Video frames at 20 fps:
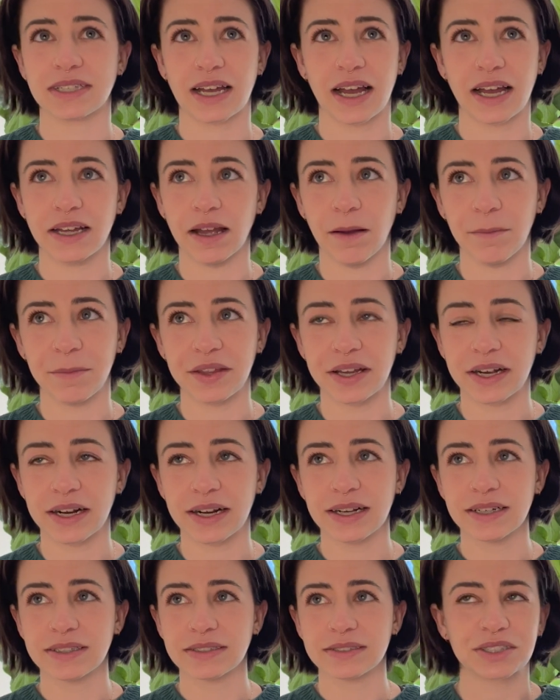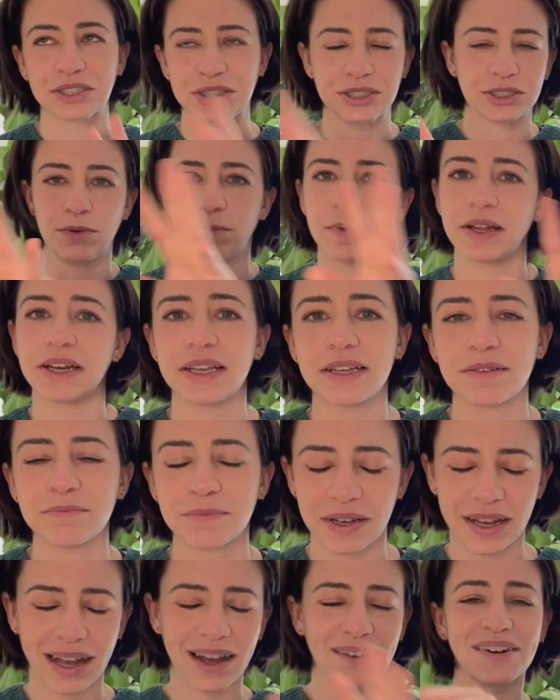high up there. There's so many,
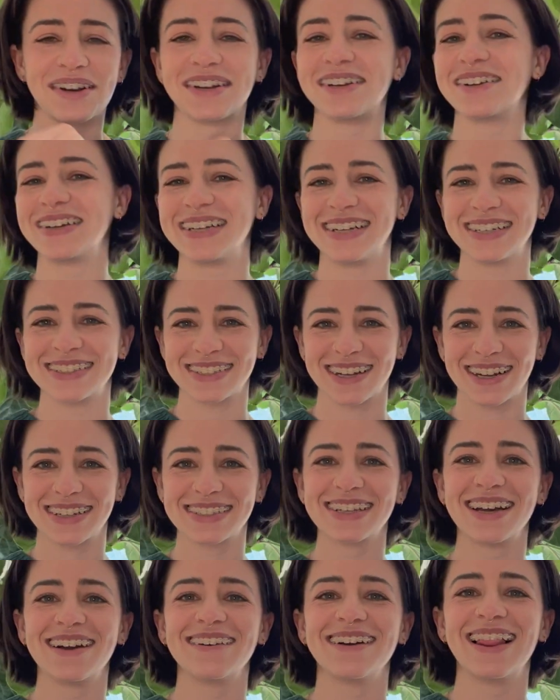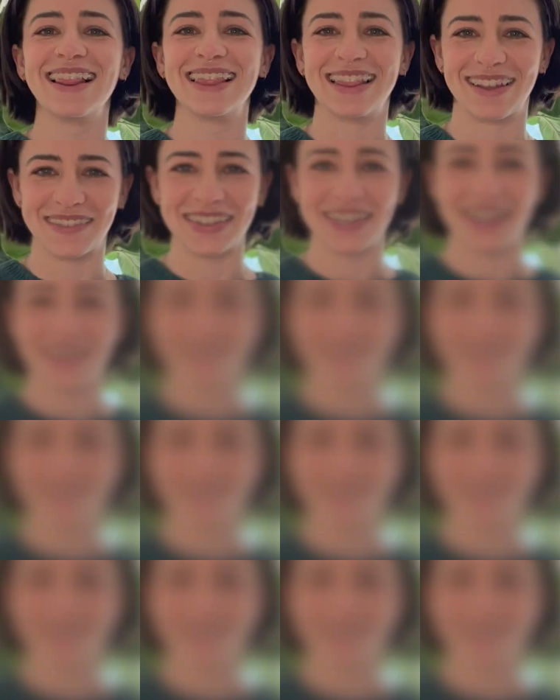but I want to know what yours are, so let me know.